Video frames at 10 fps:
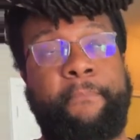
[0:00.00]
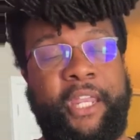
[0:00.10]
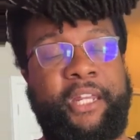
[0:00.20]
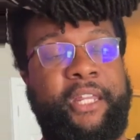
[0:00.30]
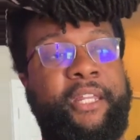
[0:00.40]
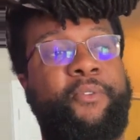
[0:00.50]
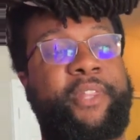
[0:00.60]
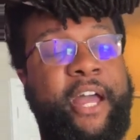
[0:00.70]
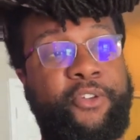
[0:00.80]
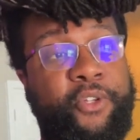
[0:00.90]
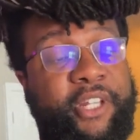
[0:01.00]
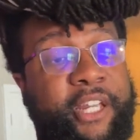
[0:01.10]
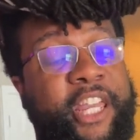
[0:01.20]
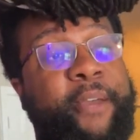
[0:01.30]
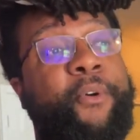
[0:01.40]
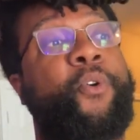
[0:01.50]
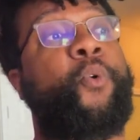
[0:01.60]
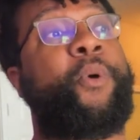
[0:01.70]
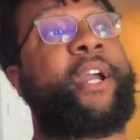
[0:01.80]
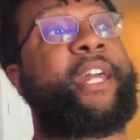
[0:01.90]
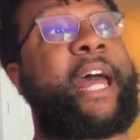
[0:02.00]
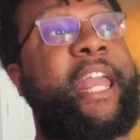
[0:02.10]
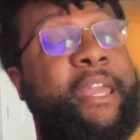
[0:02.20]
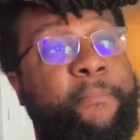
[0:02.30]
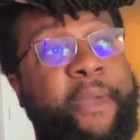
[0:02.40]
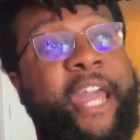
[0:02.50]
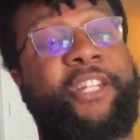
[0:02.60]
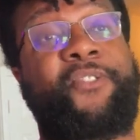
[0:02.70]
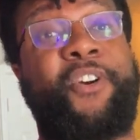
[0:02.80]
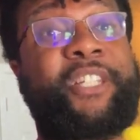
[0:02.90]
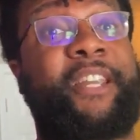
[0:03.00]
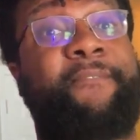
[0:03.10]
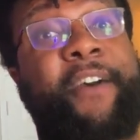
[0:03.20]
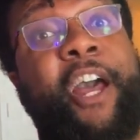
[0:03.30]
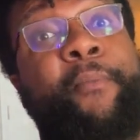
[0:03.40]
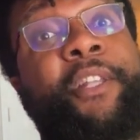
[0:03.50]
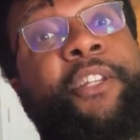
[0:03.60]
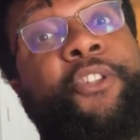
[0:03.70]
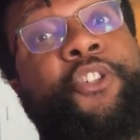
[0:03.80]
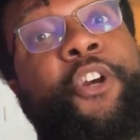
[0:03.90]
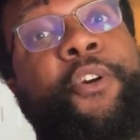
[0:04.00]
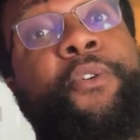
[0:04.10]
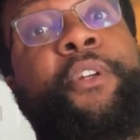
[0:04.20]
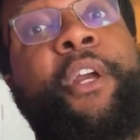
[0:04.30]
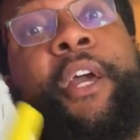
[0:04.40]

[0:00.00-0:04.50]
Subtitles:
Meaning, without using a chemical, what can I impact as far as the environment is concerned